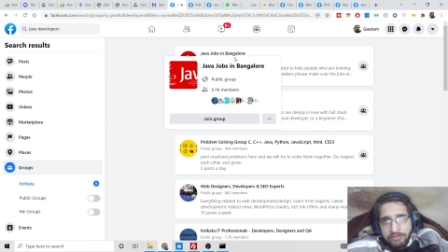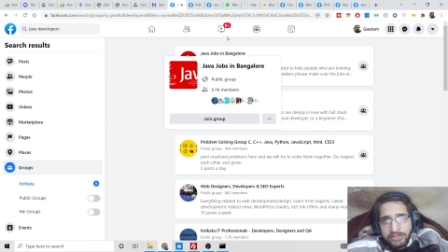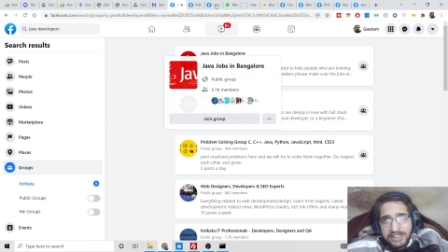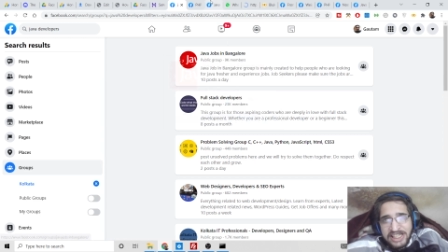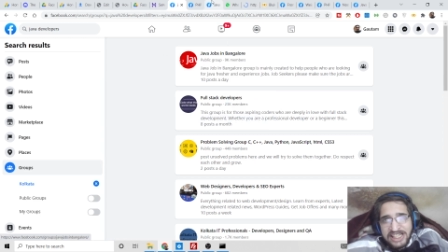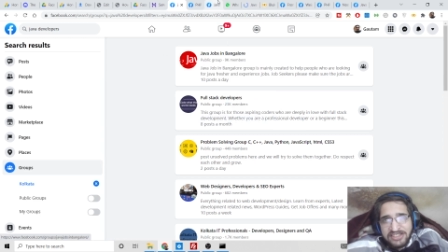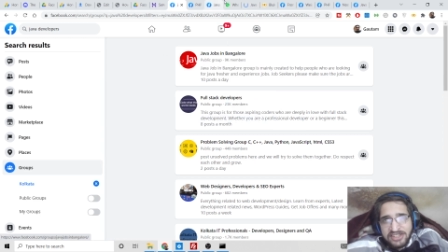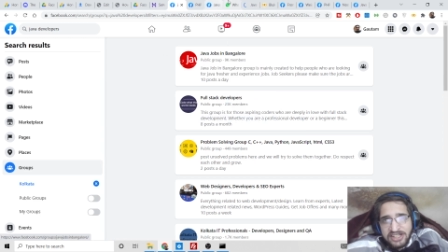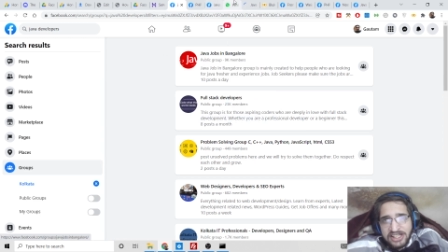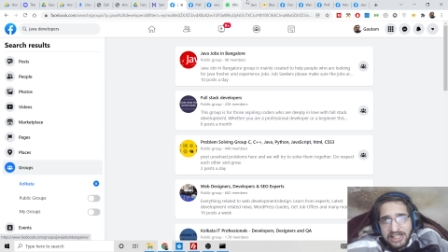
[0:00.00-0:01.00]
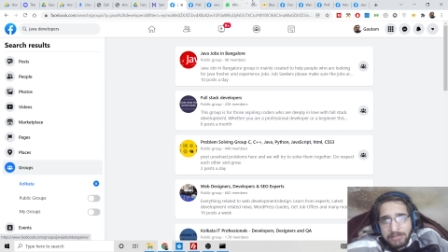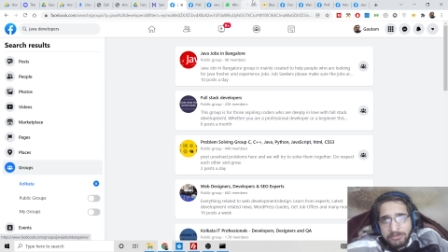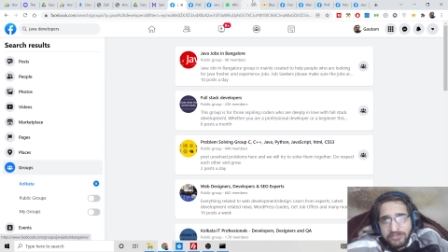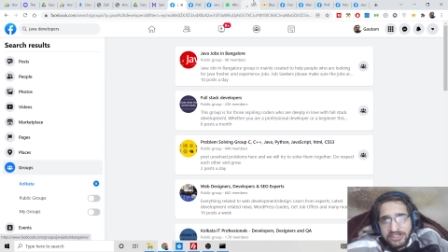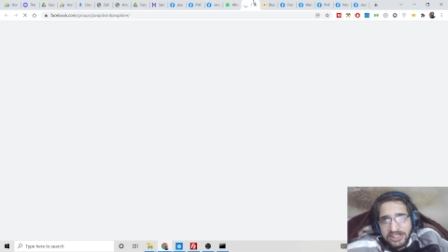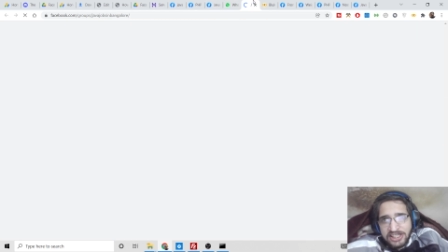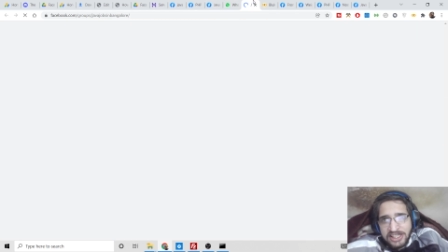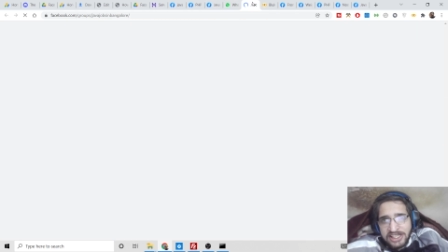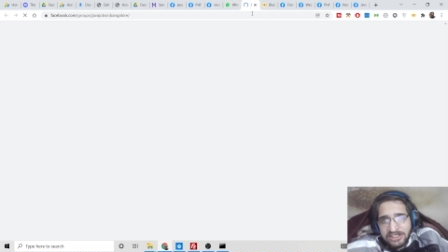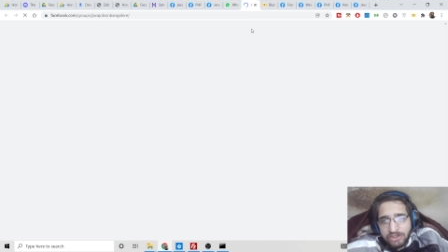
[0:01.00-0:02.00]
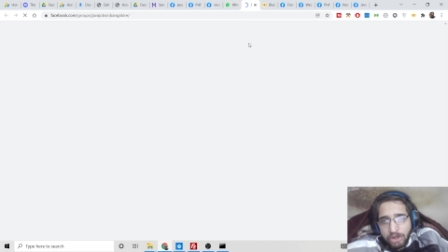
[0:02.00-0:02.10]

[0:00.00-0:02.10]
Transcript: with each city name with each